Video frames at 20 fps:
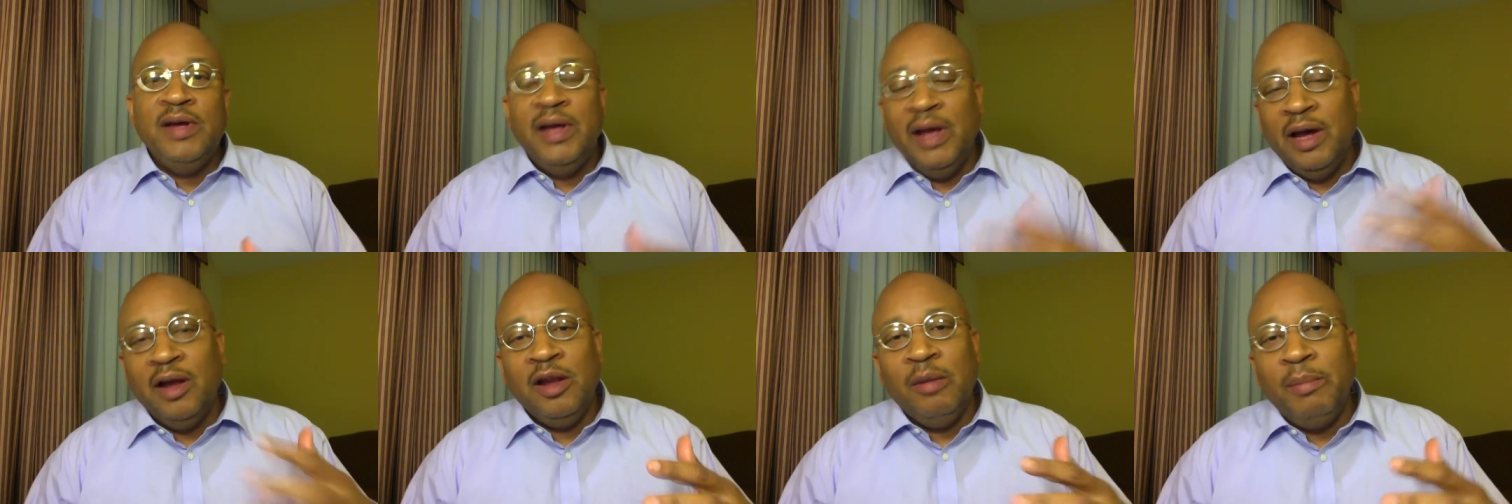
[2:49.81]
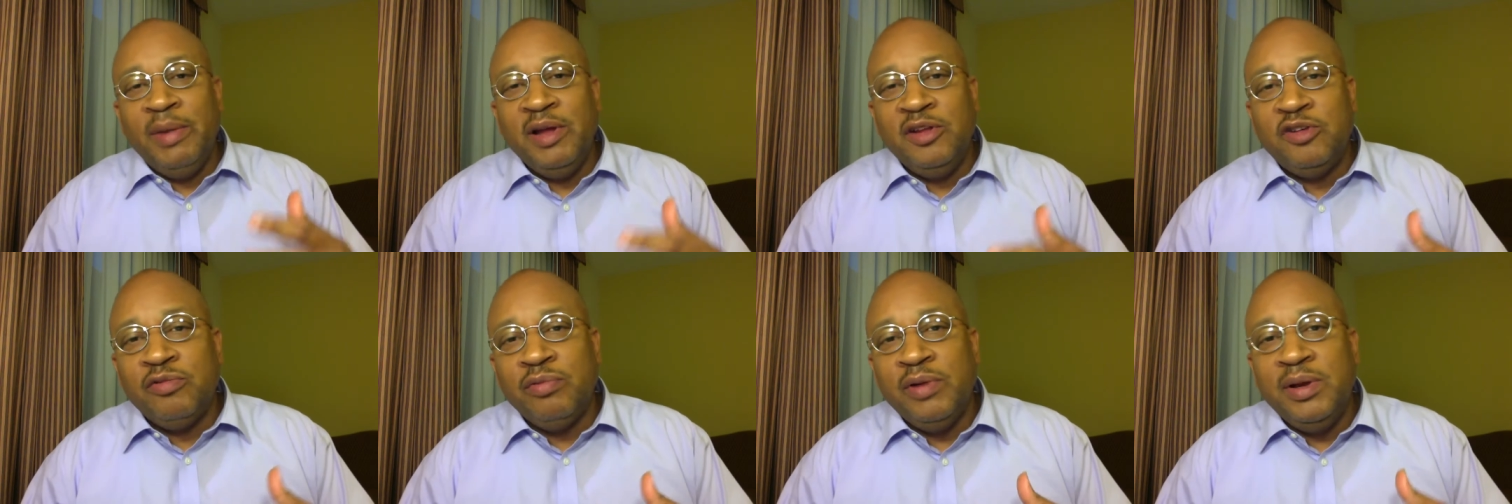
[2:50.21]

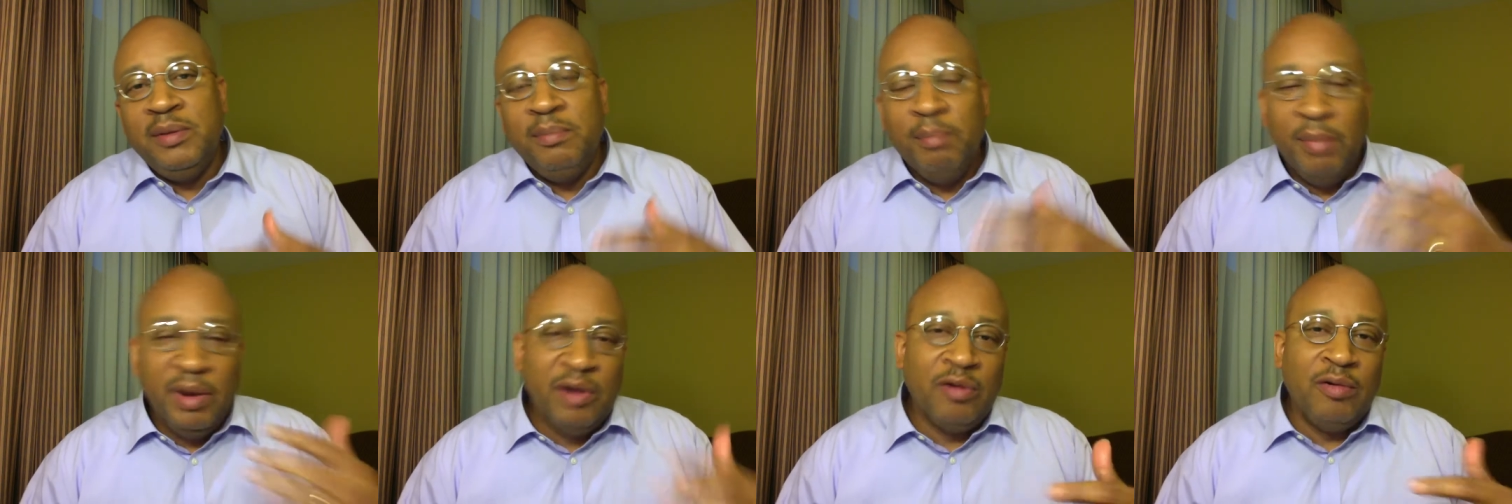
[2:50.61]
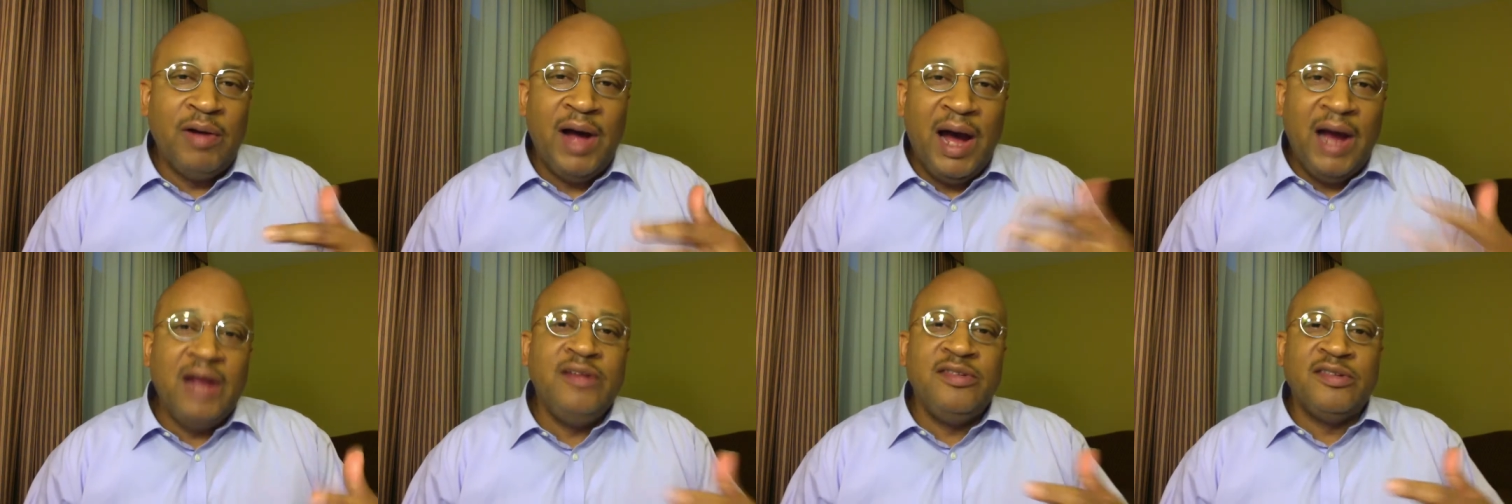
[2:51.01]
elementary, middle,
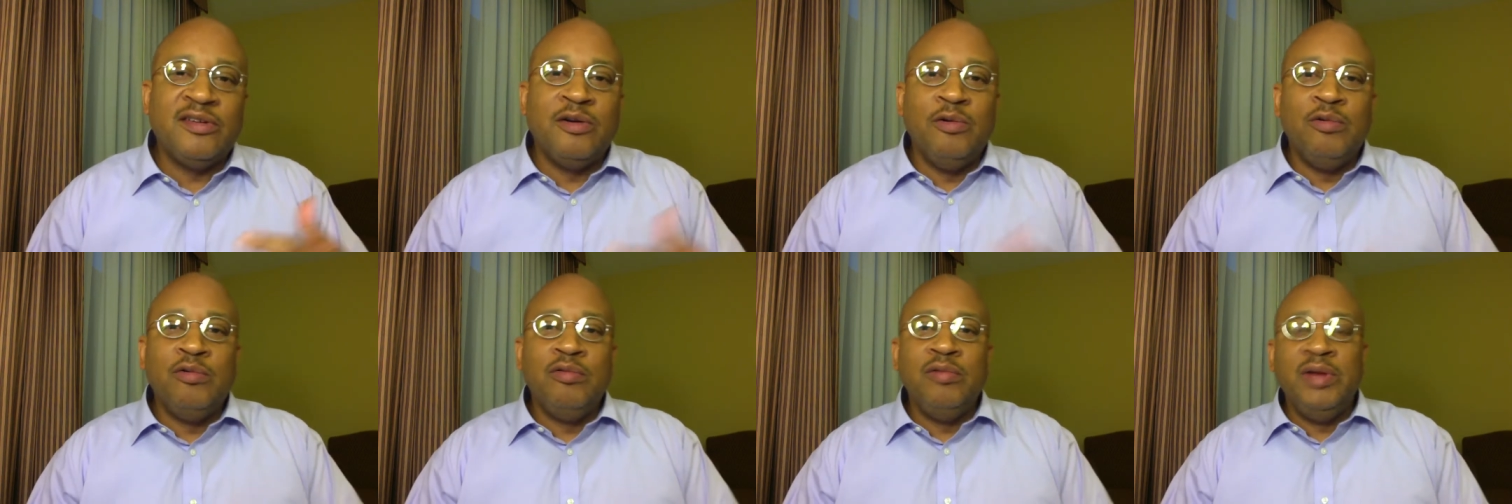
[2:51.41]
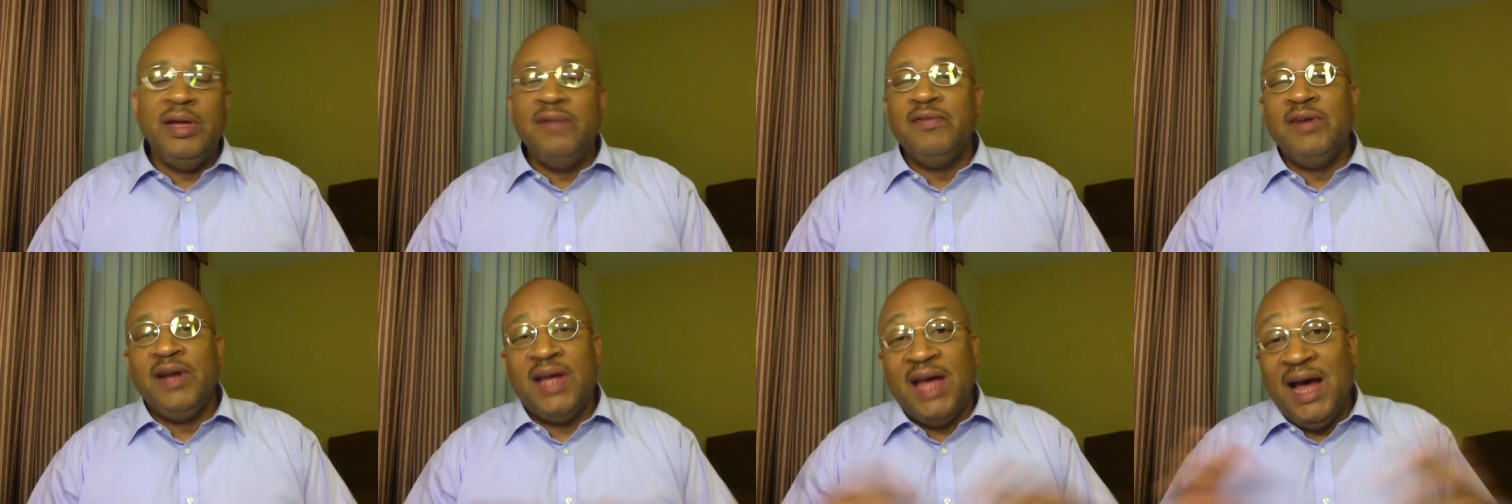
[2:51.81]
high school,
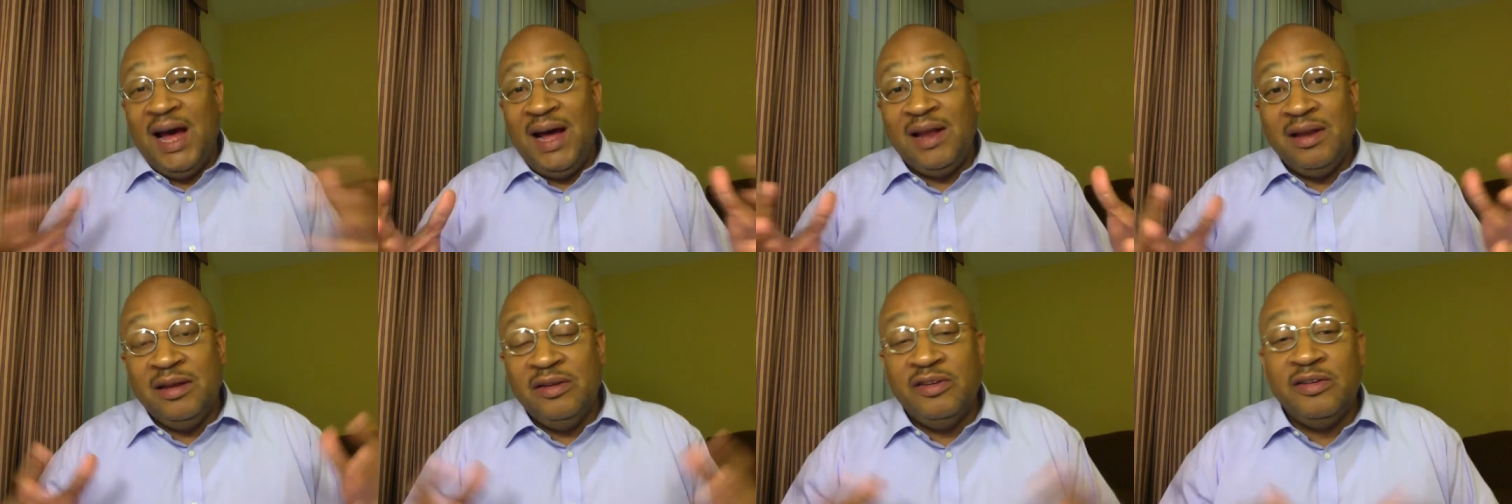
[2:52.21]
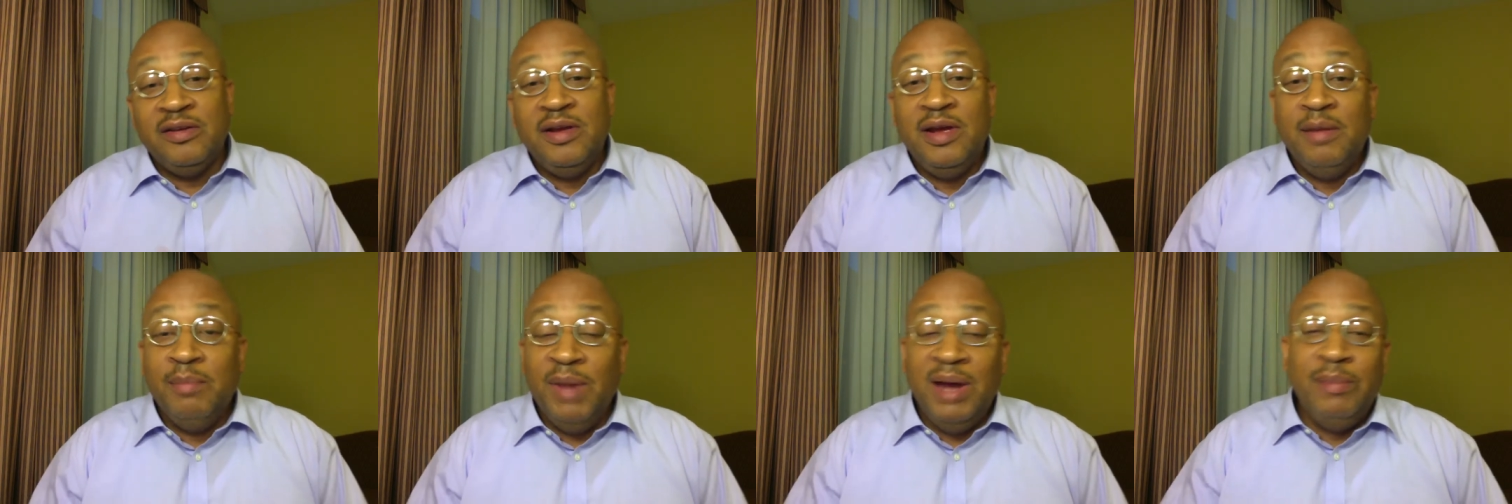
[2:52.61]
even college,
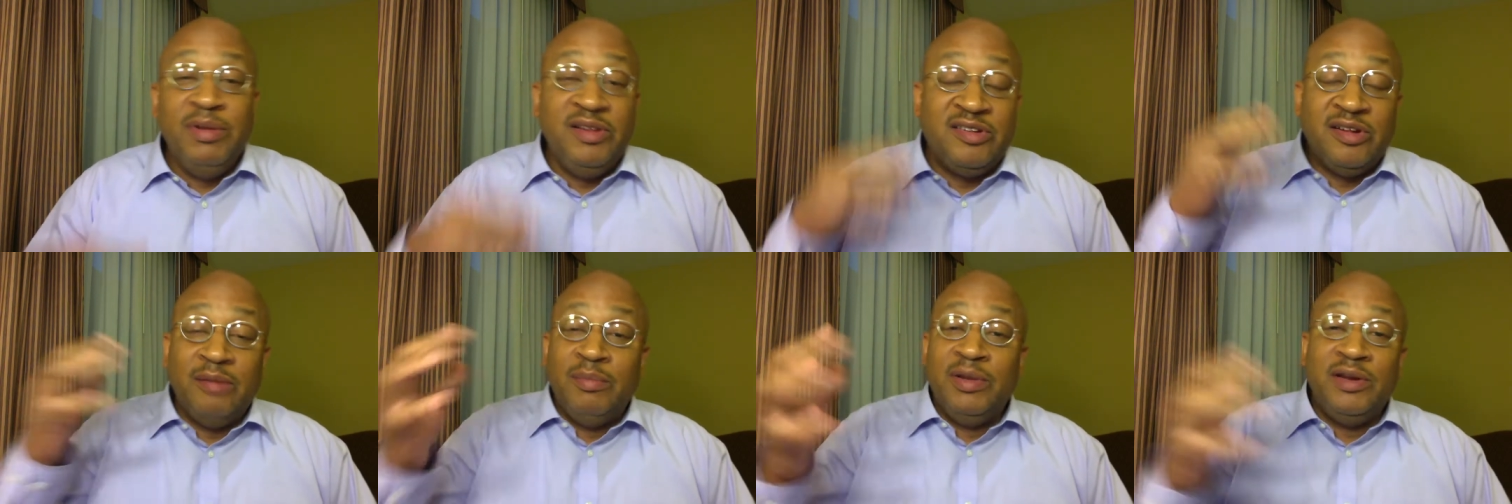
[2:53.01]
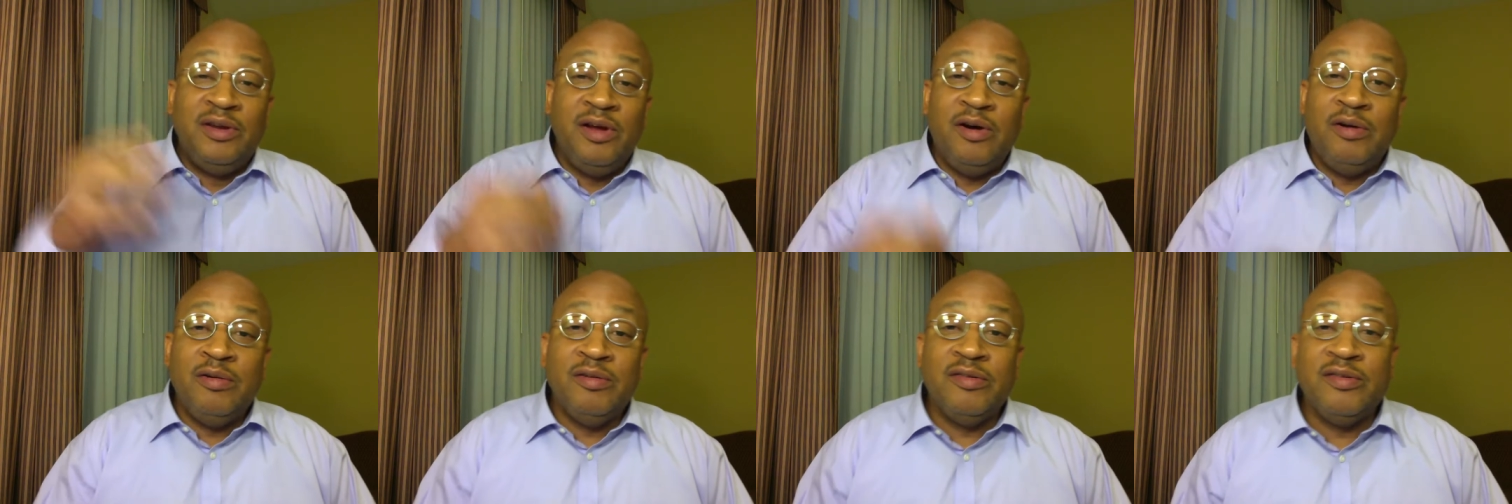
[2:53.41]
maybe some
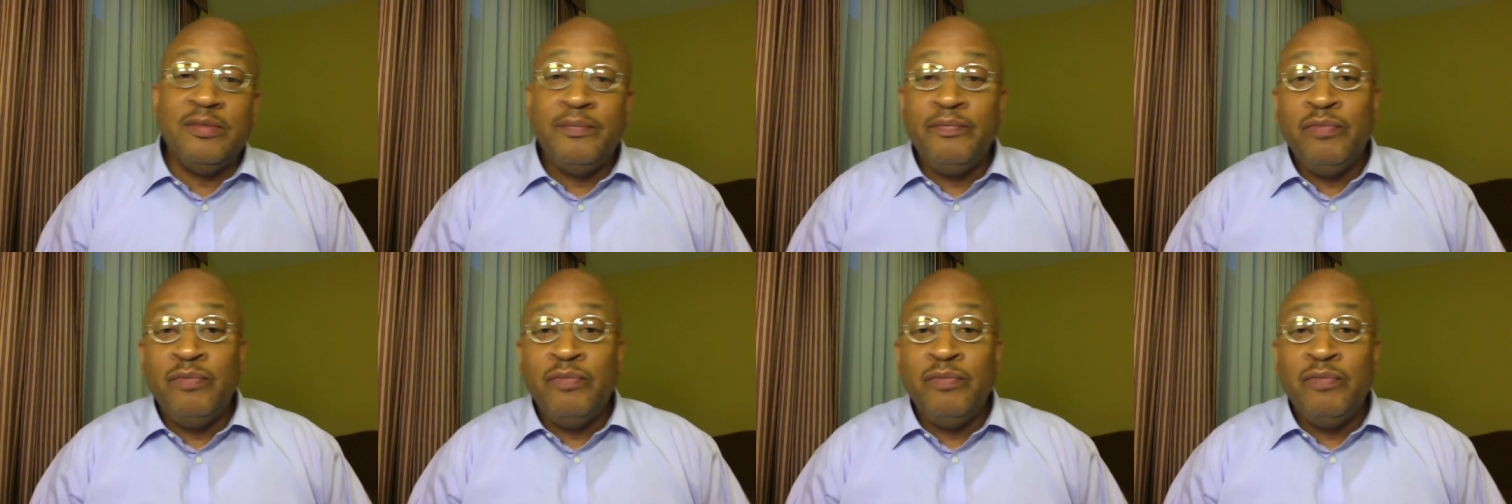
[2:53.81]
adults.